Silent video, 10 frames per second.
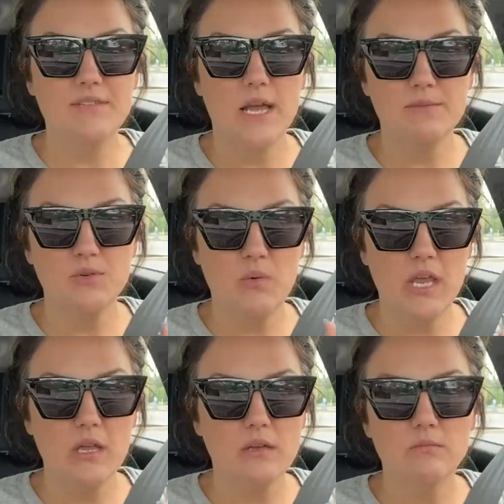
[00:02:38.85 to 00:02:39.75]
times a
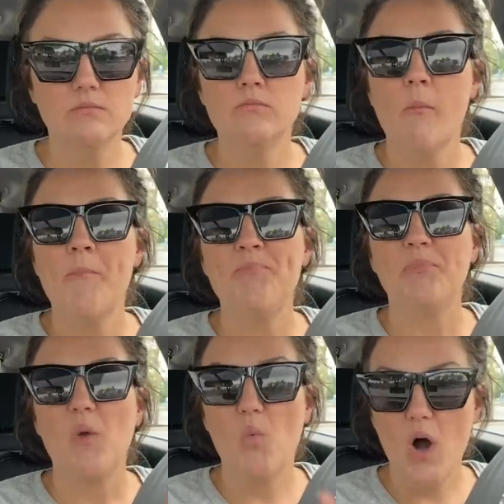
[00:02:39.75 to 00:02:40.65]
week,
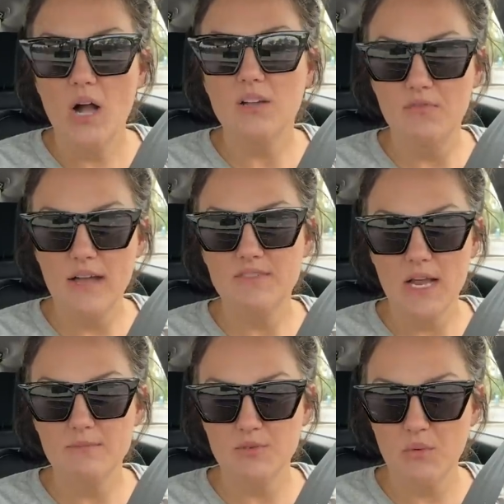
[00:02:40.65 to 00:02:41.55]
walk 5
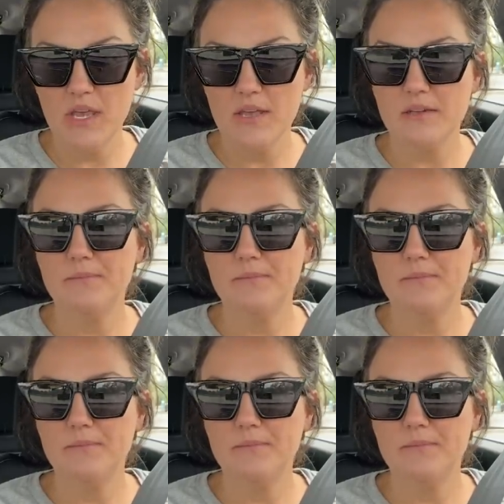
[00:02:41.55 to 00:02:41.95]
times a week,